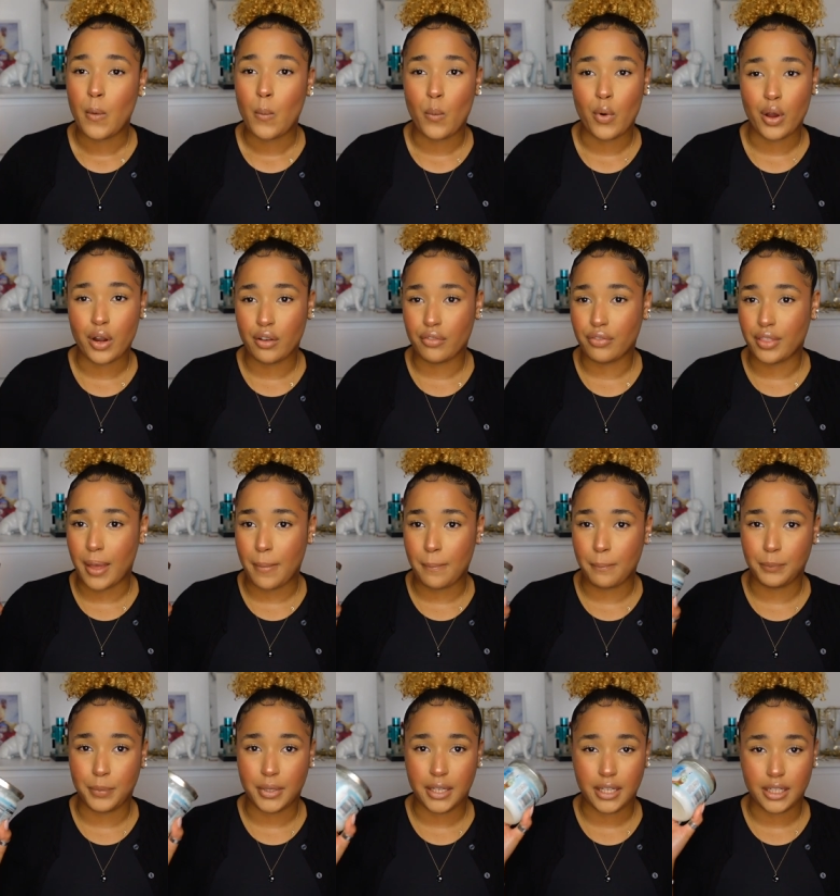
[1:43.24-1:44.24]
one of
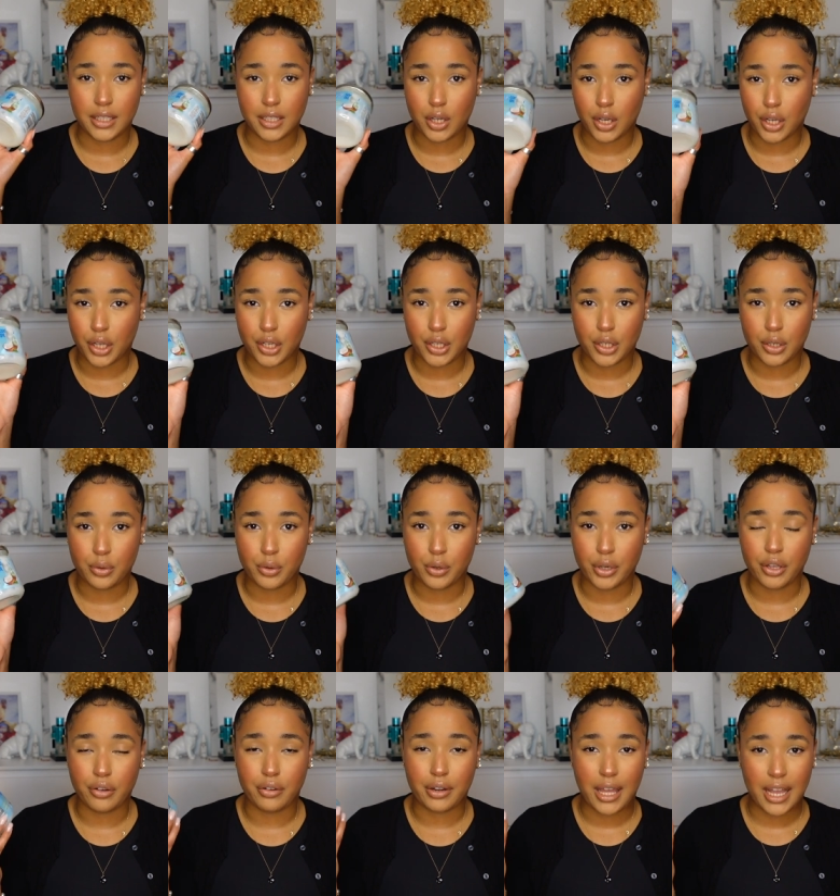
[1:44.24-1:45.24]
them being coconut
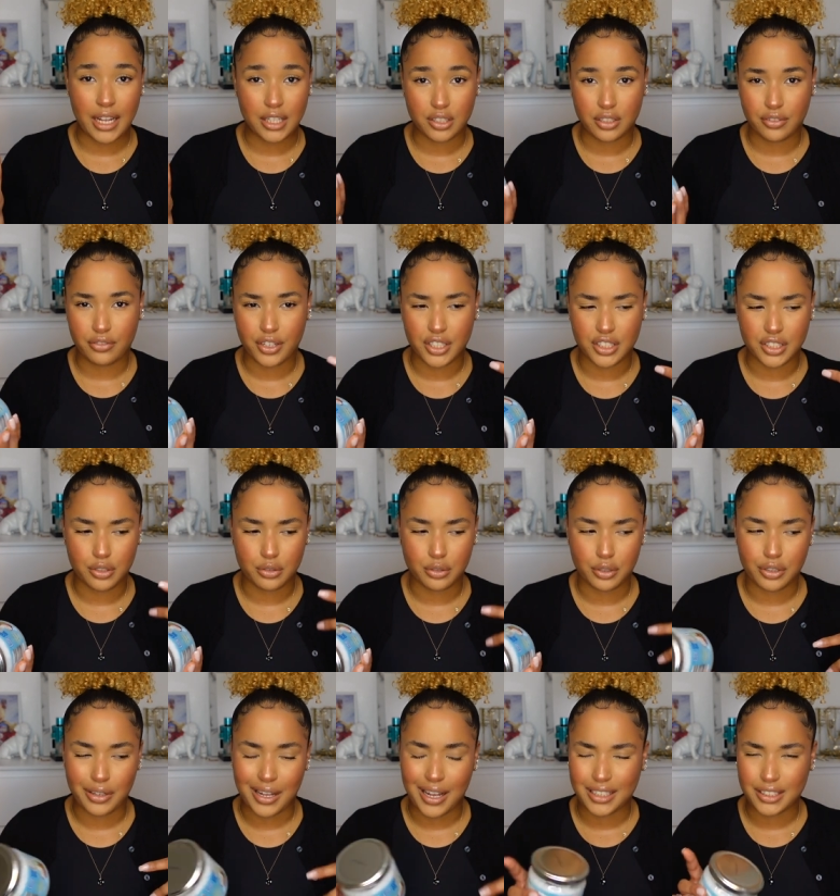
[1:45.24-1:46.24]
oil and extra virgin
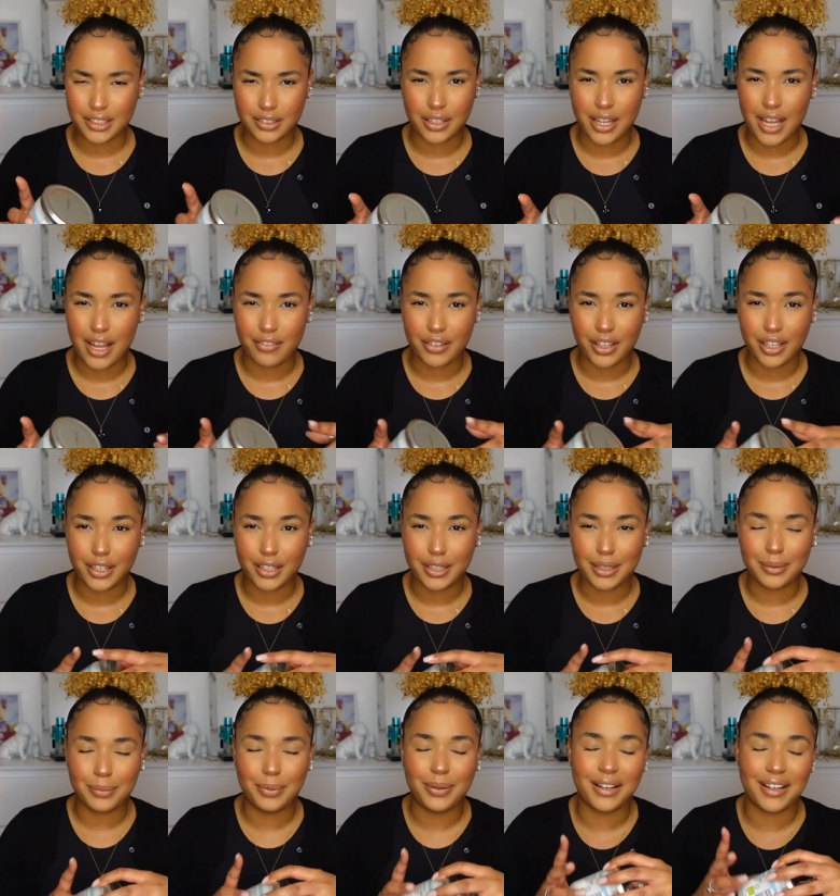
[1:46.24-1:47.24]
oil. I actually don't have it
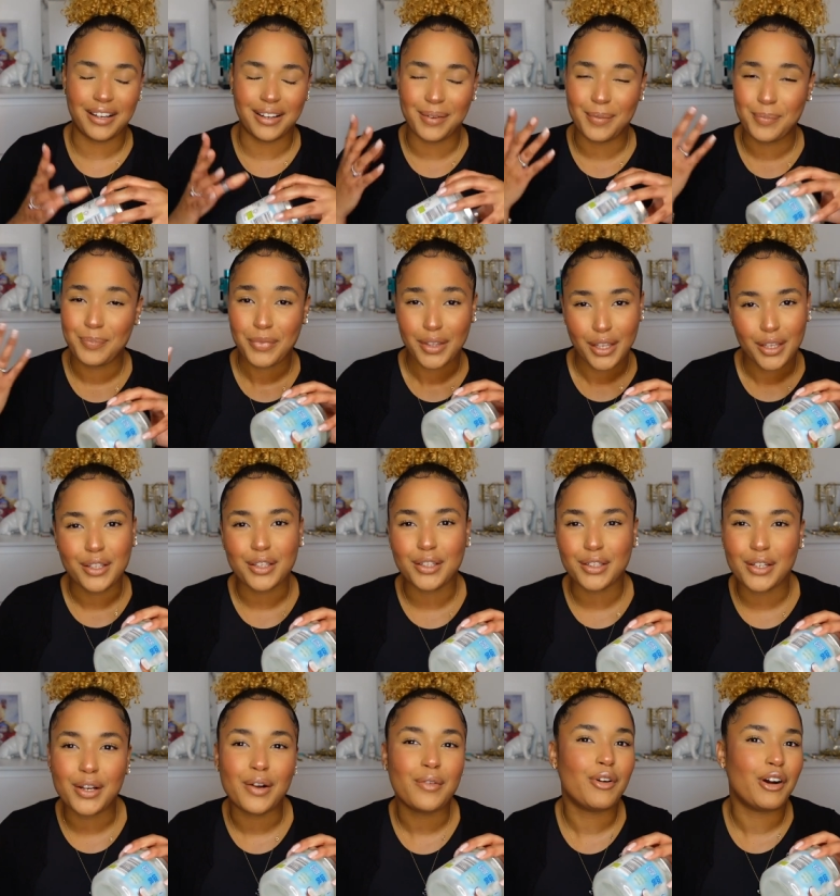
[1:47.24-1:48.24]
here, but you
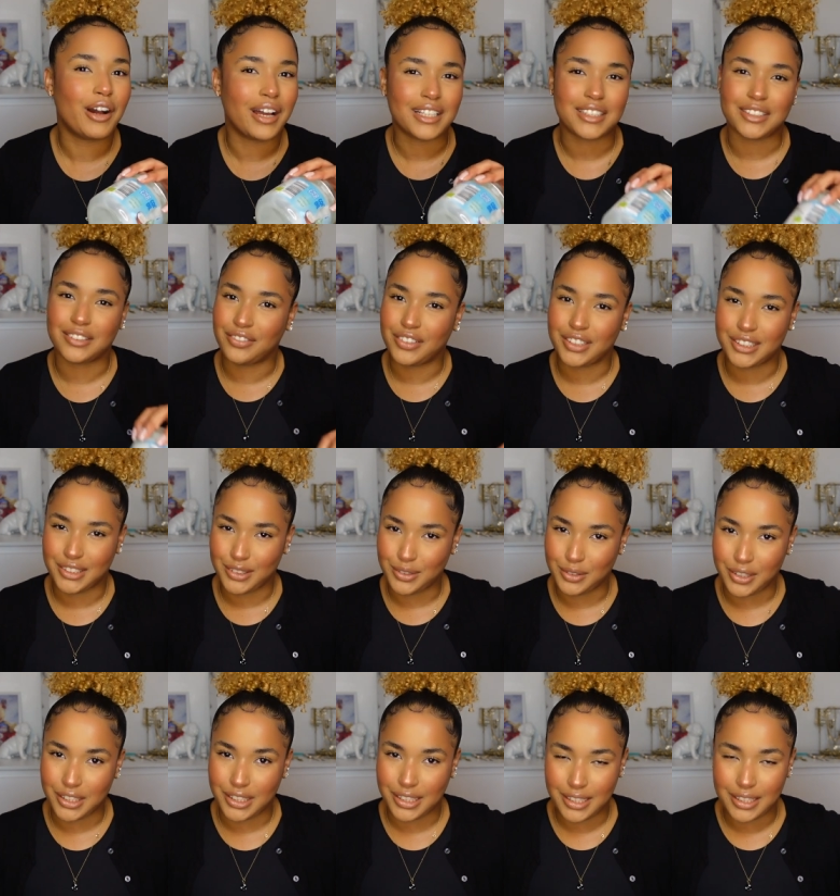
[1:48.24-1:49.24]
know what extra virgin
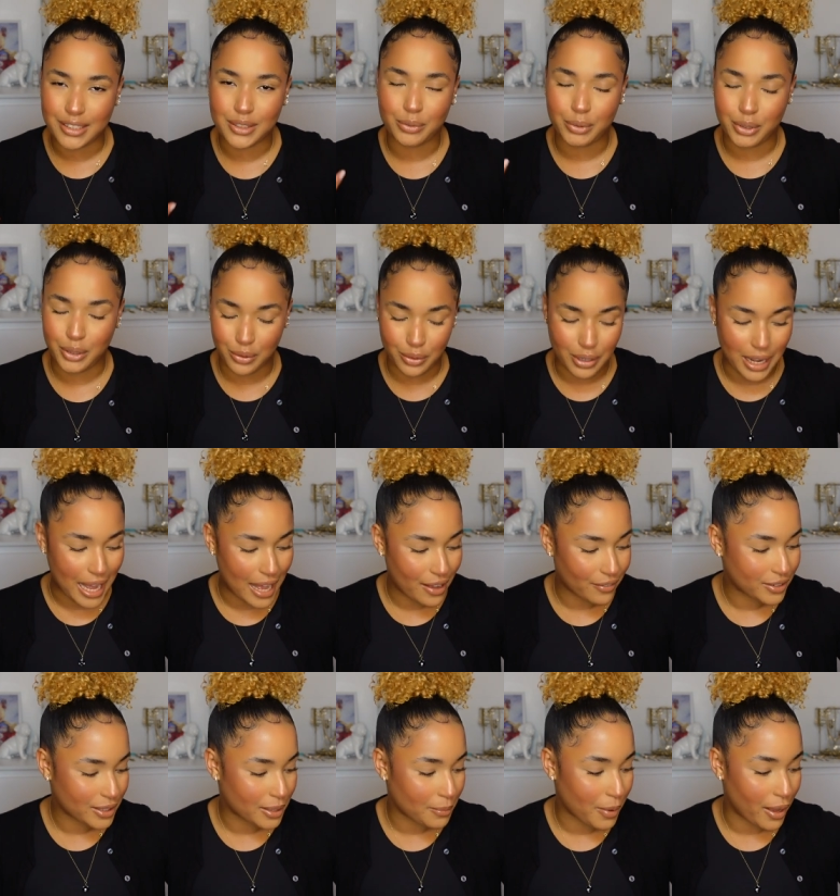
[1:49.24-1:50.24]
oil is, we all have
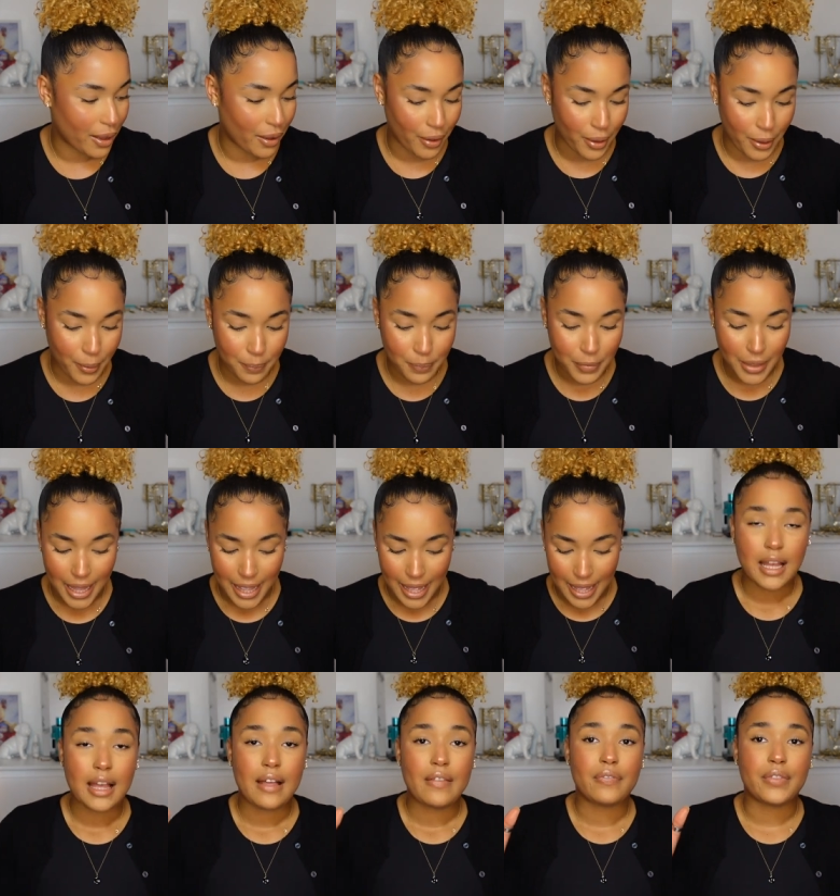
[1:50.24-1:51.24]
some at home.
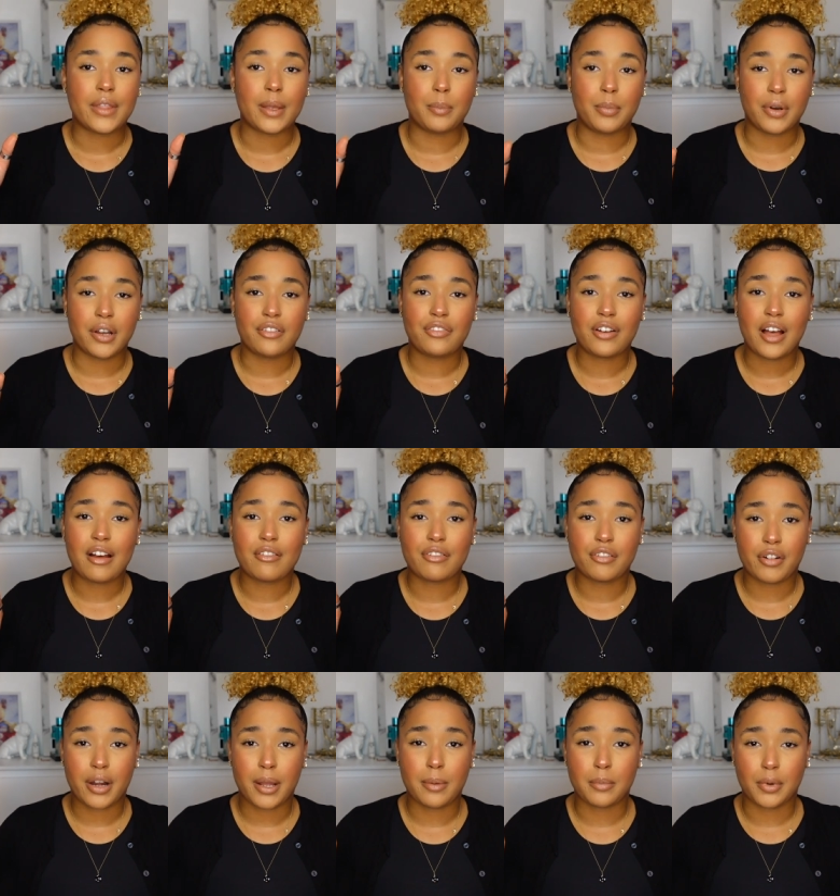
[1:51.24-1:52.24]
They both have
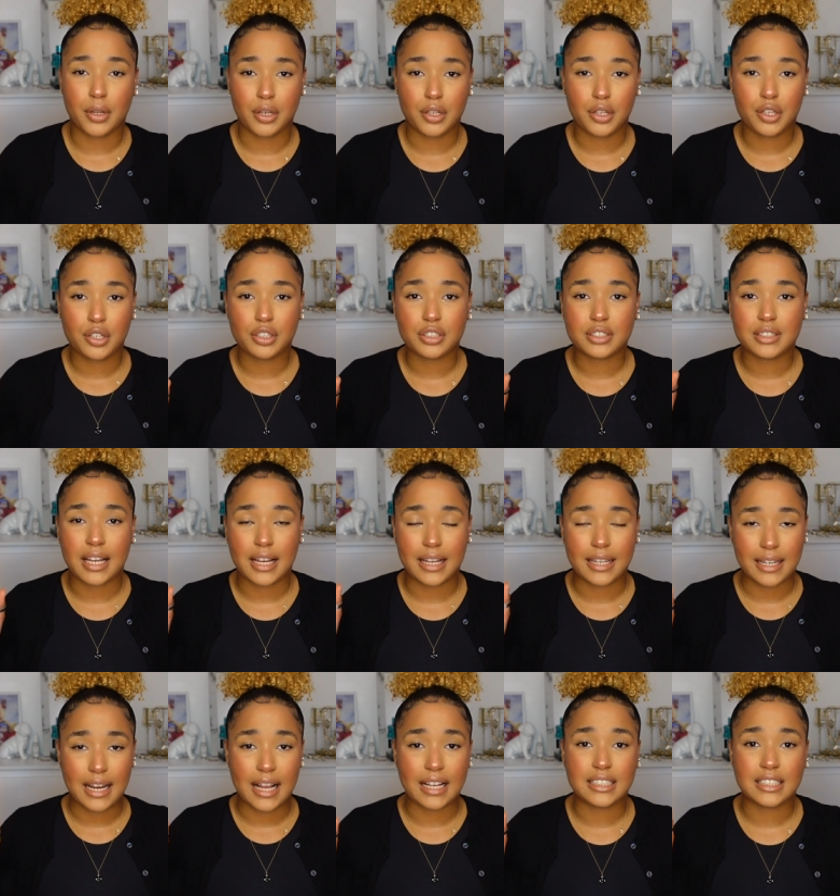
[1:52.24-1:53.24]
great molecules that
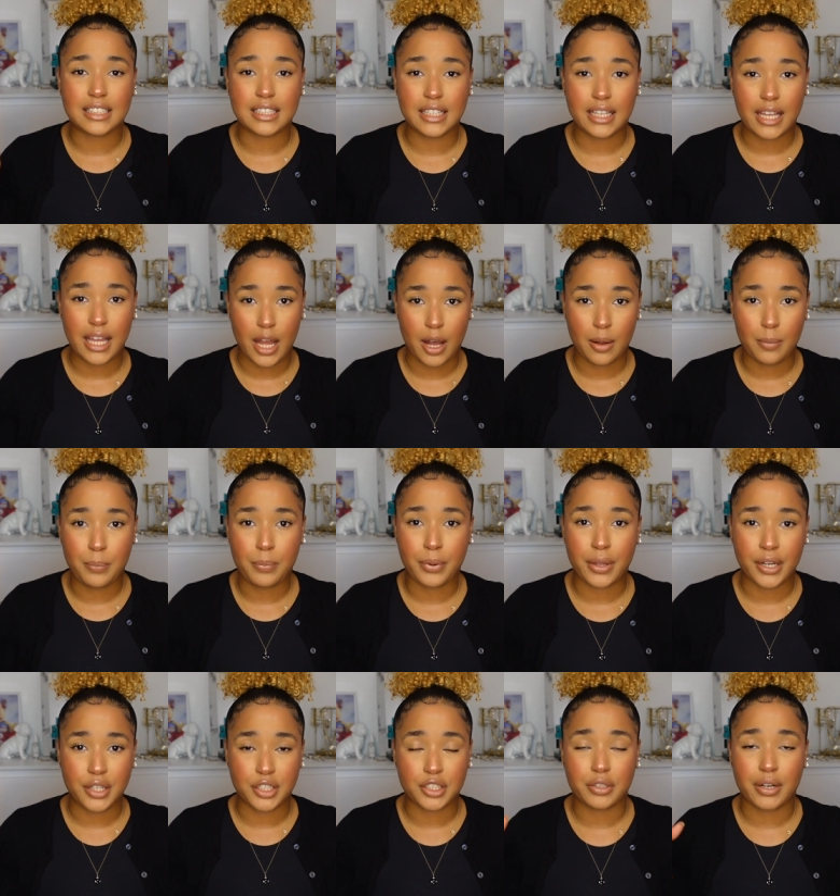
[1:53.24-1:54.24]
can actually help
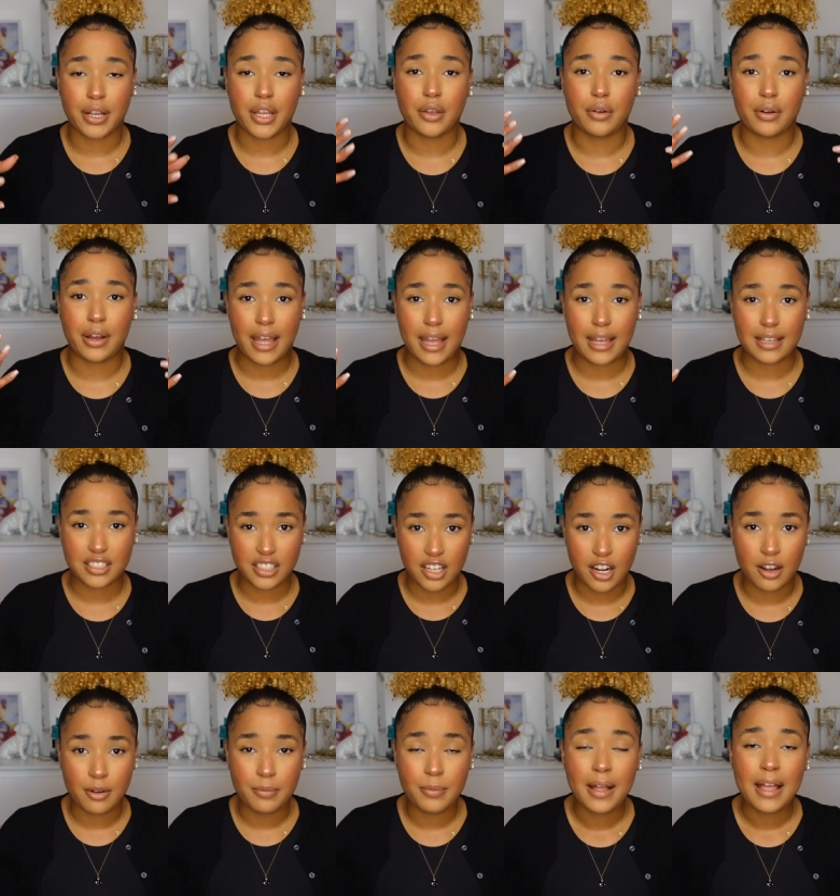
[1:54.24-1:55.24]
penetrate your hair
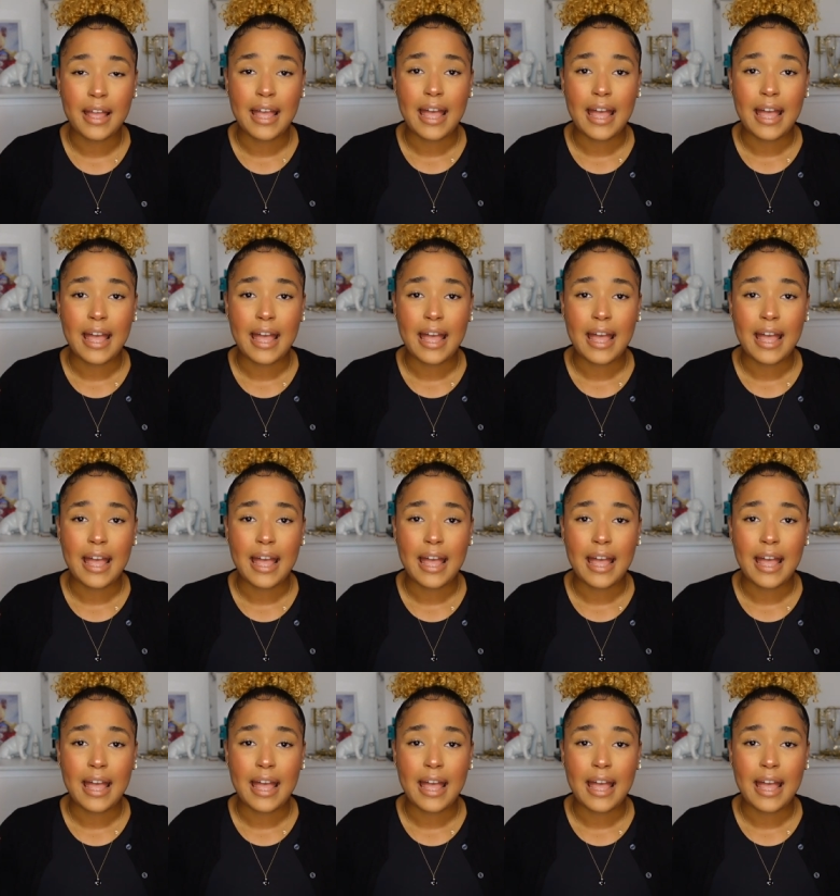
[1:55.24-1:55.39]
scalp,